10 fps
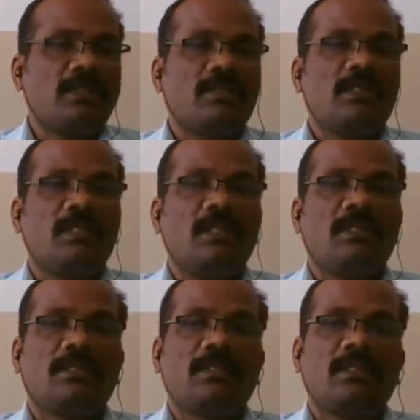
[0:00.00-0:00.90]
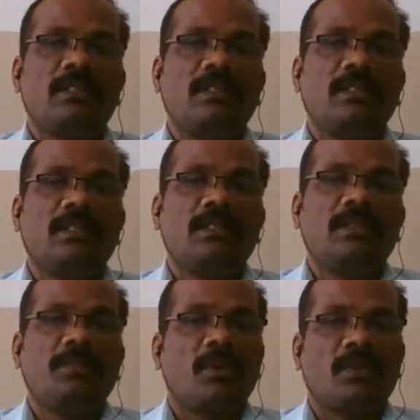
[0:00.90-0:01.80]
in this
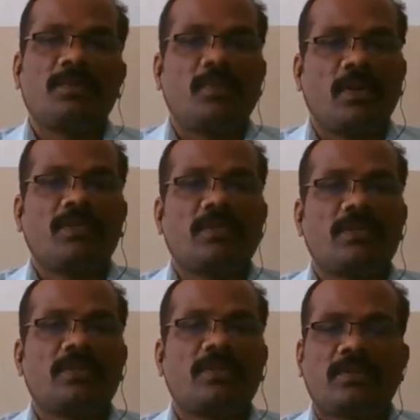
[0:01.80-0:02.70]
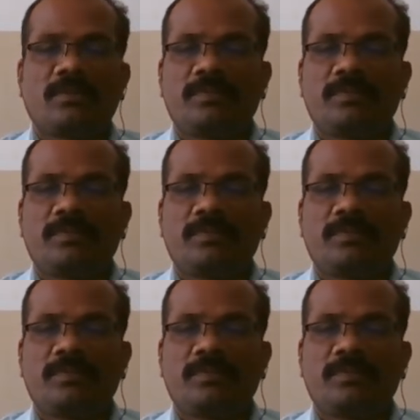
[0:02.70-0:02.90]
production process.